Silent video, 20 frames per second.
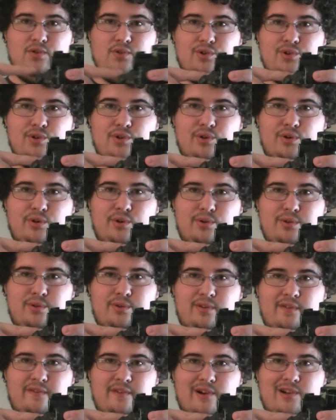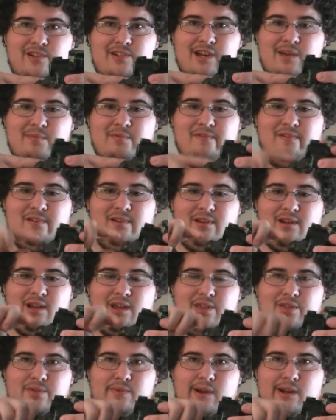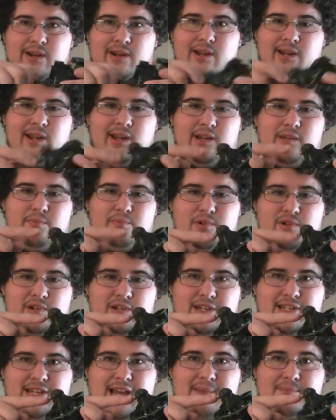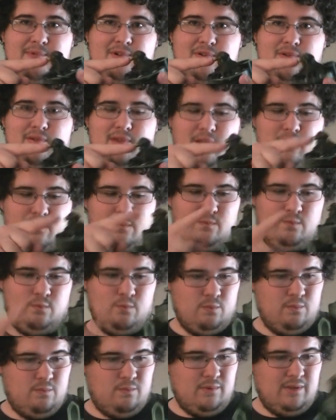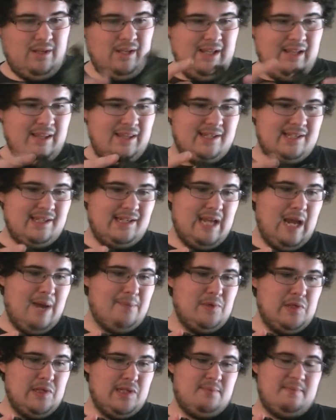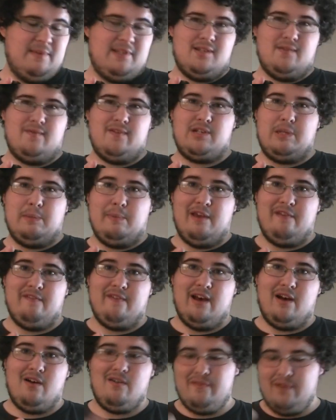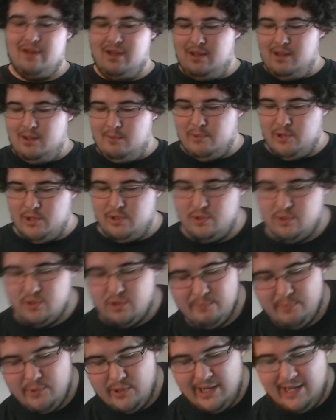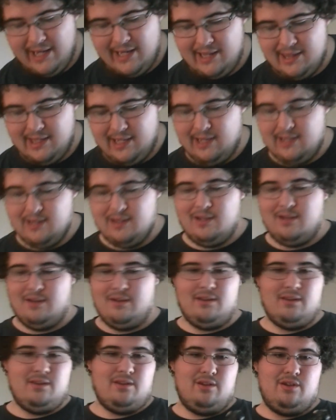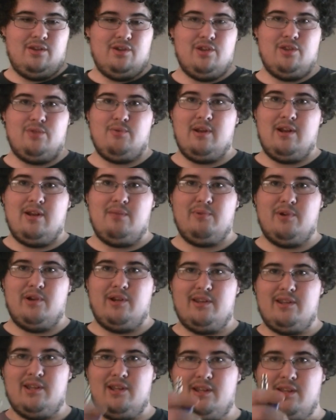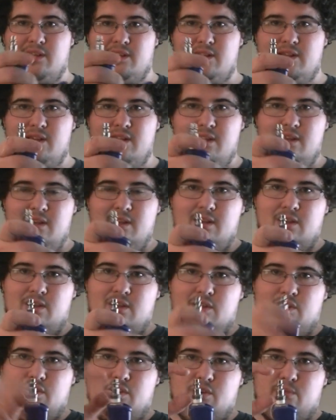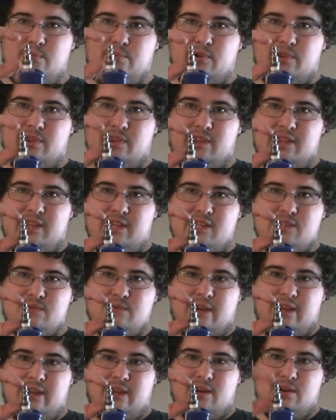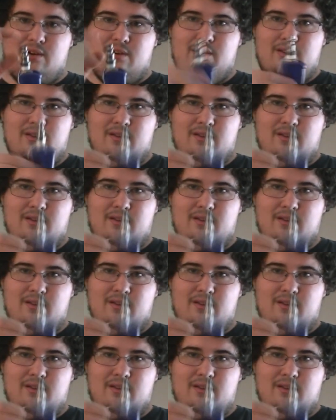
a hole through the very top of it, I threaded it, and I put an adapter. This adapter is specific to my valve, but you could put anything in there. You could thread it, put anything, like you can put this right here